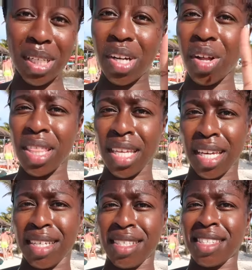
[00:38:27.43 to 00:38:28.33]
we did all the
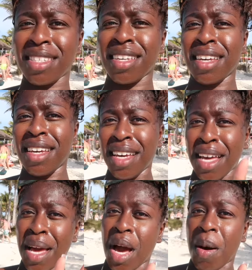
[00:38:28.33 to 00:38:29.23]
things.
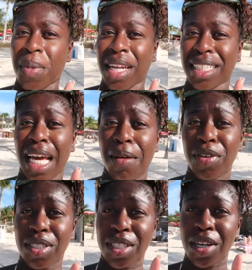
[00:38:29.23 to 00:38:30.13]
But it's time for us